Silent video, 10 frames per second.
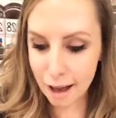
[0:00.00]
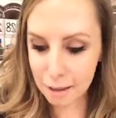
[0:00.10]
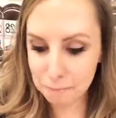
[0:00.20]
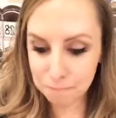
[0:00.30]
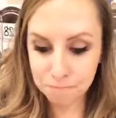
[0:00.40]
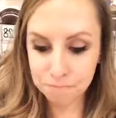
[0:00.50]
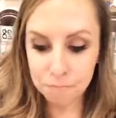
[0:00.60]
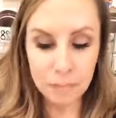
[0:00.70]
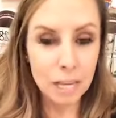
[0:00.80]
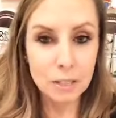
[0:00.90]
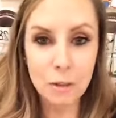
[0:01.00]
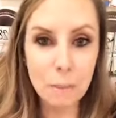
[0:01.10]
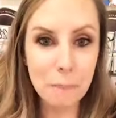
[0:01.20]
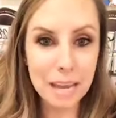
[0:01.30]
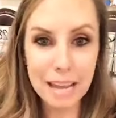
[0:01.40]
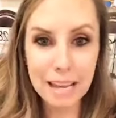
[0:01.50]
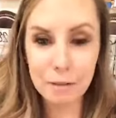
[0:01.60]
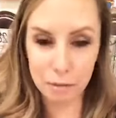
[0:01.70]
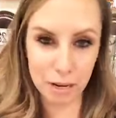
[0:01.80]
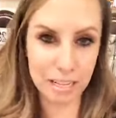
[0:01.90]
Um, so the
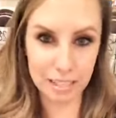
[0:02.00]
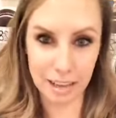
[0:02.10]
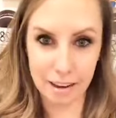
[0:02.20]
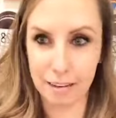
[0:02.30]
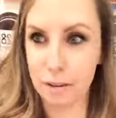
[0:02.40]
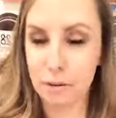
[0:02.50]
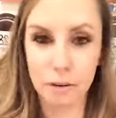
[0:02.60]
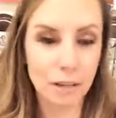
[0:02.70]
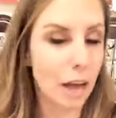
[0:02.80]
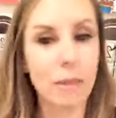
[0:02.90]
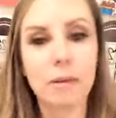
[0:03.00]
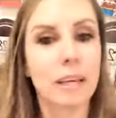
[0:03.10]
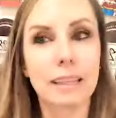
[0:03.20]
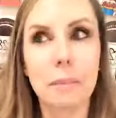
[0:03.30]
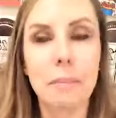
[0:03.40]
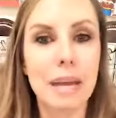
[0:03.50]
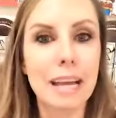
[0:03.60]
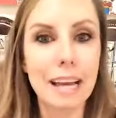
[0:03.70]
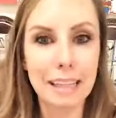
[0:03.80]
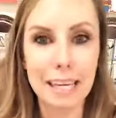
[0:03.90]
big reason, another, like the
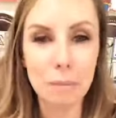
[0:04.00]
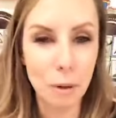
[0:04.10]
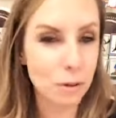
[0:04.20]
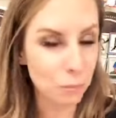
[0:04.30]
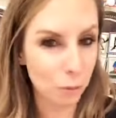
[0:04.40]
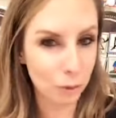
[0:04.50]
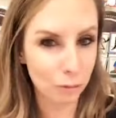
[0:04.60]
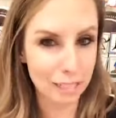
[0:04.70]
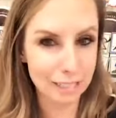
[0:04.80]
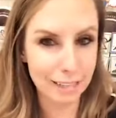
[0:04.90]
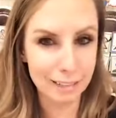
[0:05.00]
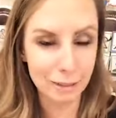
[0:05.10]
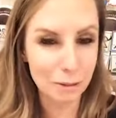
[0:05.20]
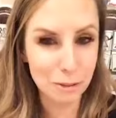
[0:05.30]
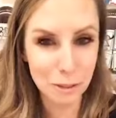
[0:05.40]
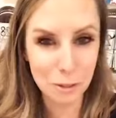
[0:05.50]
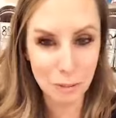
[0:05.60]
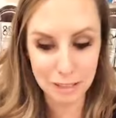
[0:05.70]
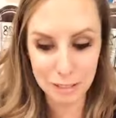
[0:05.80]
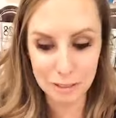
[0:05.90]
big, I think most important reason you do to
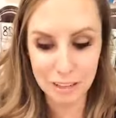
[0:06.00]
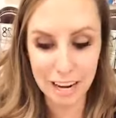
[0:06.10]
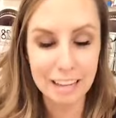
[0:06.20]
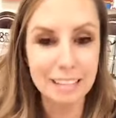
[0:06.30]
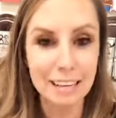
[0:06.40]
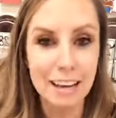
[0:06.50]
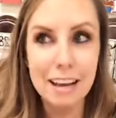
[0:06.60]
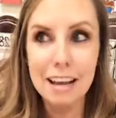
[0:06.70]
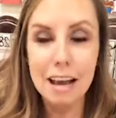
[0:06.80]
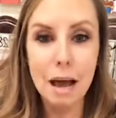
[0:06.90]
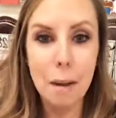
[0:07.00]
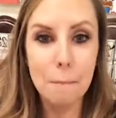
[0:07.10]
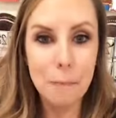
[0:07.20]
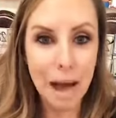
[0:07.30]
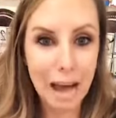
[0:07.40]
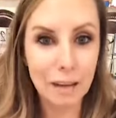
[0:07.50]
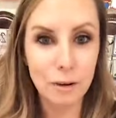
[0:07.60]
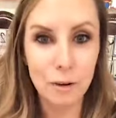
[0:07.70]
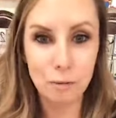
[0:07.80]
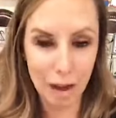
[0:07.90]
do message of the day is to
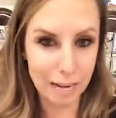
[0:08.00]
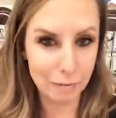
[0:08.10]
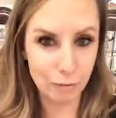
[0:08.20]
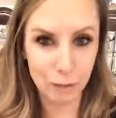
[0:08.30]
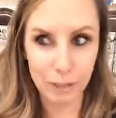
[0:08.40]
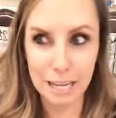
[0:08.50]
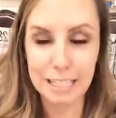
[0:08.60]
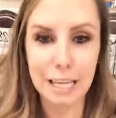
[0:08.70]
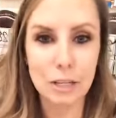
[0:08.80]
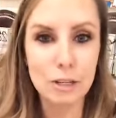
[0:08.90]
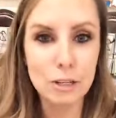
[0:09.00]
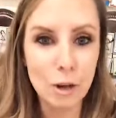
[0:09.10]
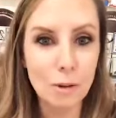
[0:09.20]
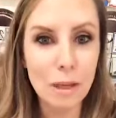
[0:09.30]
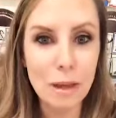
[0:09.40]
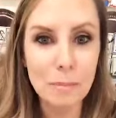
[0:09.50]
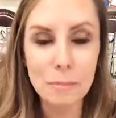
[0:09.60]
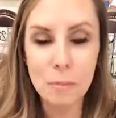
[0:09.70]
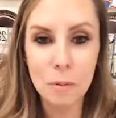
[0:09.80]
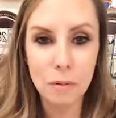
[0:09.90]
model writing for your kids and to show
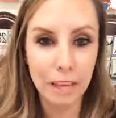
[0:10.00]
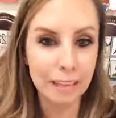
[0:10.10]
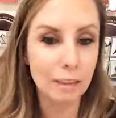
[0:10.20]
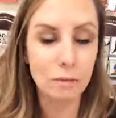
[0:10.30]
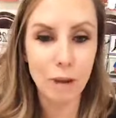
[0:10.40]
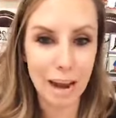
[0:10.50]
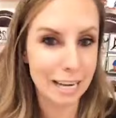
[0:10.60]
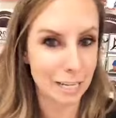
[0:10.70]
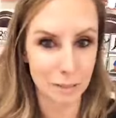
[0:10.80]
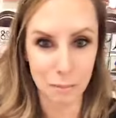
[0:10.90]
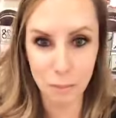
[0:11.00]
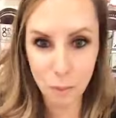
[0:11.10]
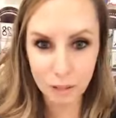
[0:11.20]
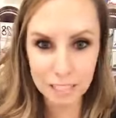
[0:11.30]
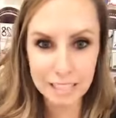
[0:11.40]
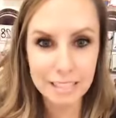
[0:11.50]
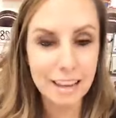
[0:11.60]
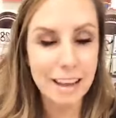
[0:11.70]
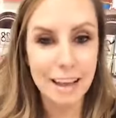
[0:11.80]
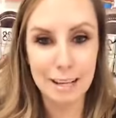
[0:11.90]
them like that writing is important.
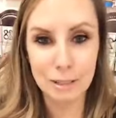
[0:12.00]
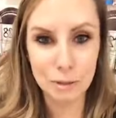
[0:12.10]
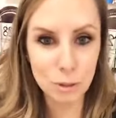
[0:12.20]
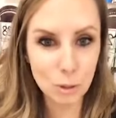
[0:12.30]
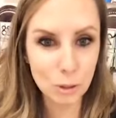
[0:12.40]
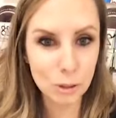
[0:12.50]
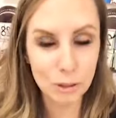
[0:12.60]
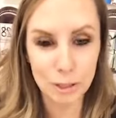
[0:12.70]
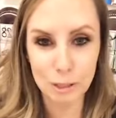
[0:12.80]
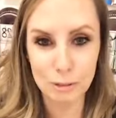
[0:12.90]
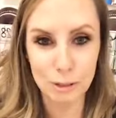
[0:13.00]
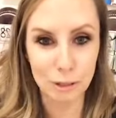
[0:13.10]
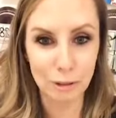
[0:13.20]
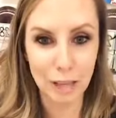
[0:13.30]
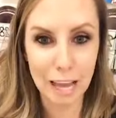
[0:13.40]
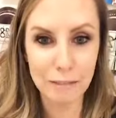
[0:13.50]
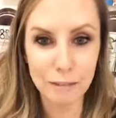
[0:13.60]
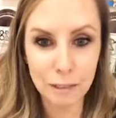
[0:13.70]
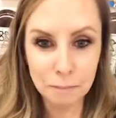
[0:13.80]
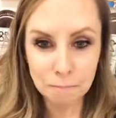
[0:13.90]
It's a tool you can use in your
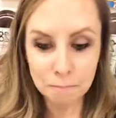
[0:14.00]
life.